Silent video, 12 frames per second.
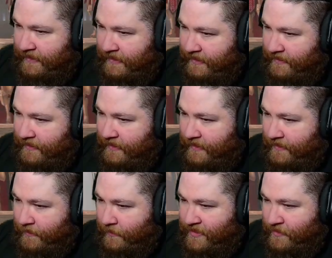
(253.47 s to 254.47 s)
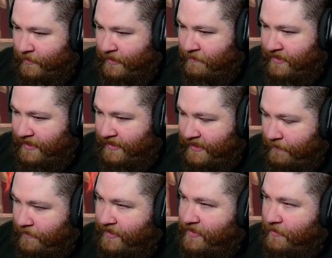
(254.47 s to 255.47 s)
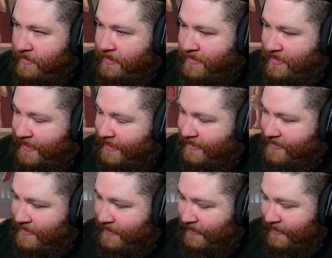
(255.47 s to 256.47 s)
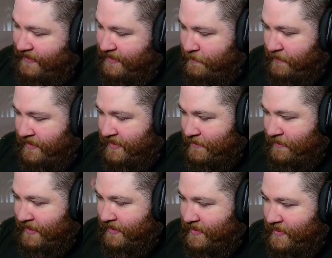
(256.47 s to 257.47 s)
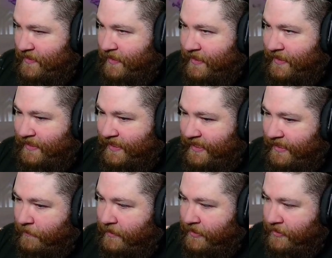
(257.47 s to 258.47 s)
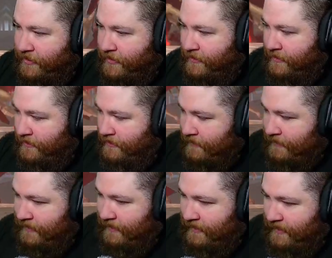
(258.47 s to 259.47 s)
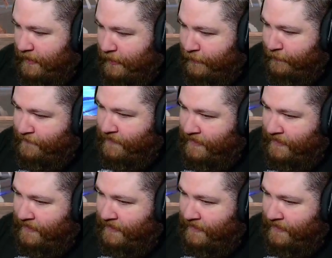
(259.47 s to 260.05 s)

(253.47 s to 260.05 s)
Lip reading: again, the reason why I'm getting hit by so many attacks is because I'm getting stuck in the animation of